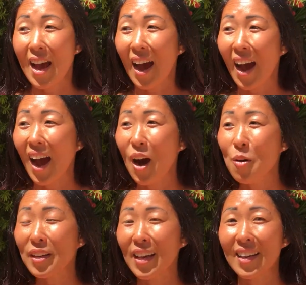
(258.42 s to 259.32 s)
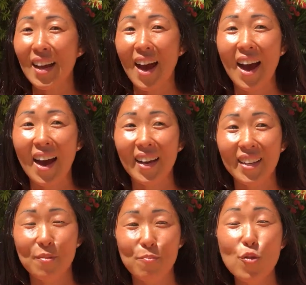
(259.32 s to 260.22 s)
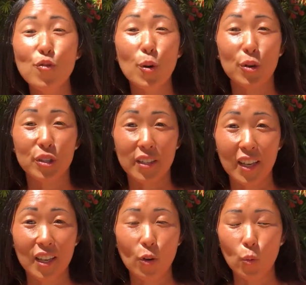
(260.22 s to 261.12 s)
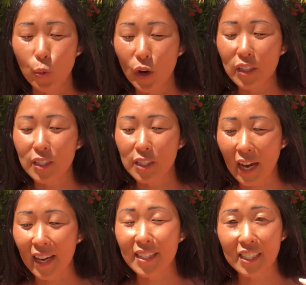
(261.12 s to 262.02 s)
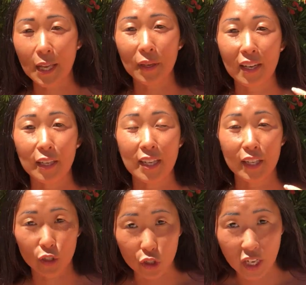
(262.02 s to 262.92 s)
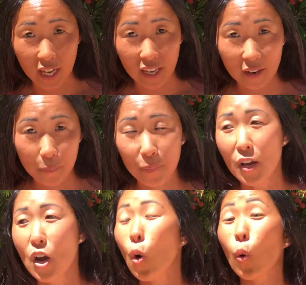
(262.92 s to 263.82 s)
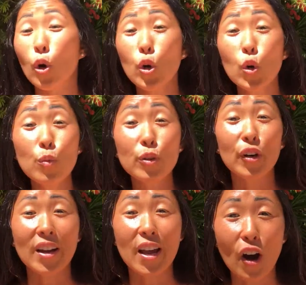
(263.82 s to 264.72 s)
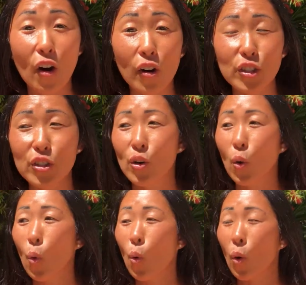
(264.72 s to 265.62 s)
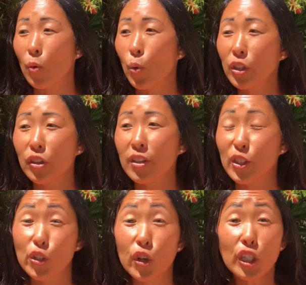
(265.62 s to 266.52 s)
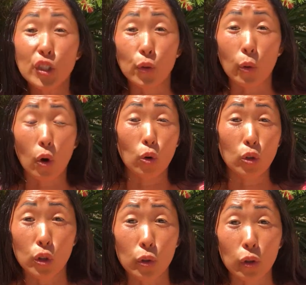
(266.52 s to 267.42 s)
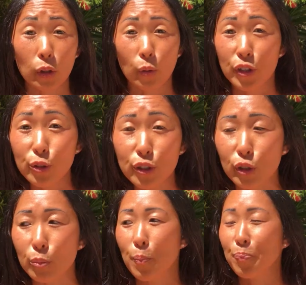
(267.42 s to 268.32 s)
How can I move forward today? What tiny step can I take today? Or whom could I ask? Or what could I search for on Google or YouTube?